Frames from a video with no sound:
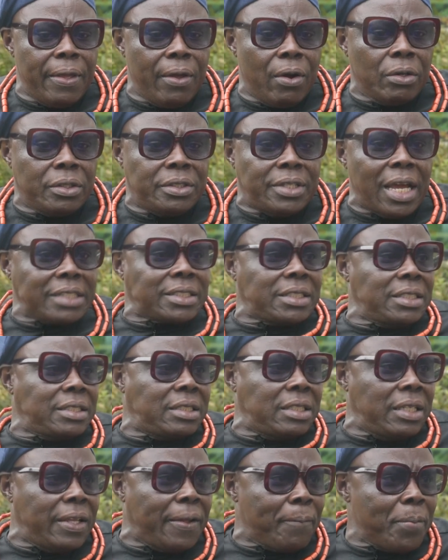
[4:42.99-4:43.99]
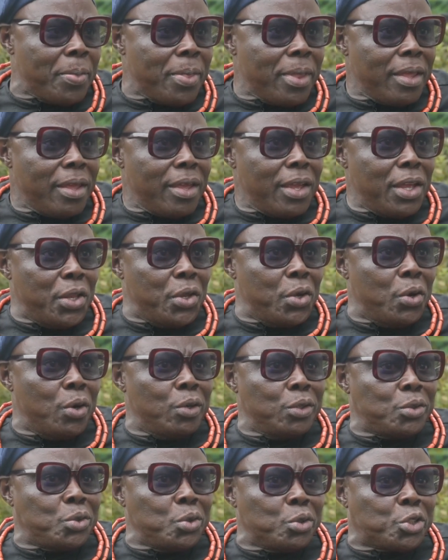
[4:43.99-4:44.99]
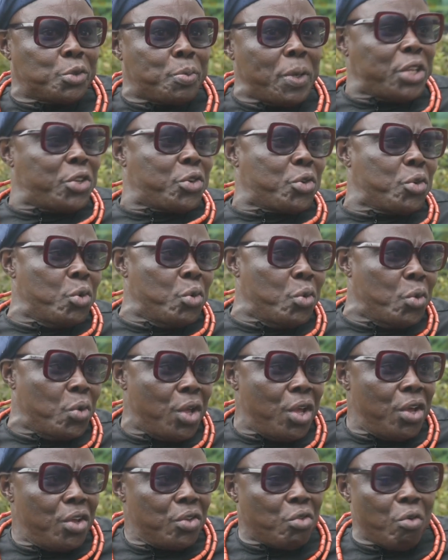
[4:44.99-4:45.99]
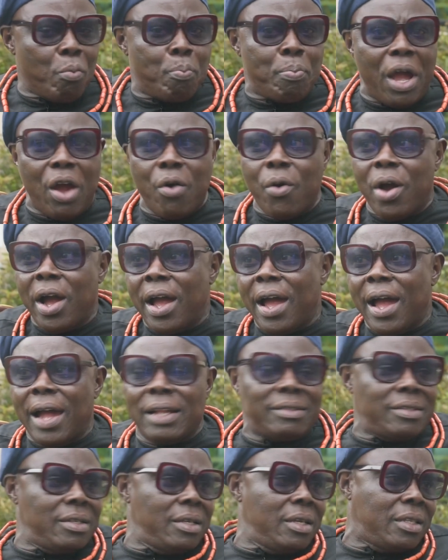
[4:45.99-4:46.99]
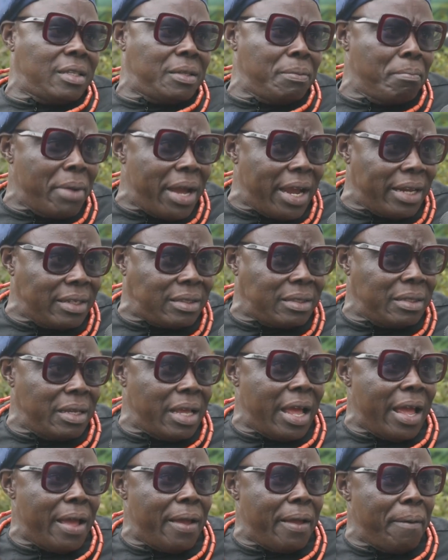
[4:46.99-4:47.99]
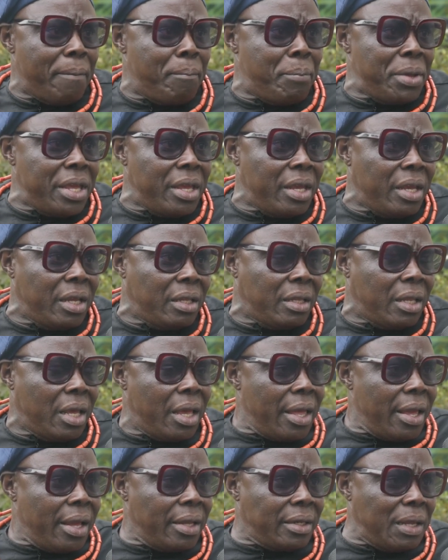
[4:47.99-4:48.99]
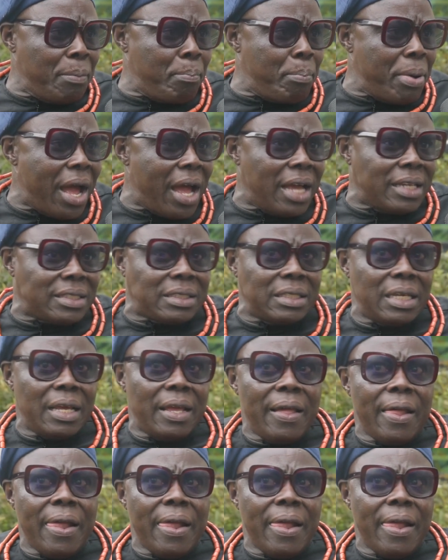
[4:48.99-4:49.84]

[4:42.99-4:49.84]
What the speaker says: audacity, you know, to speak true to power as it might be in the past.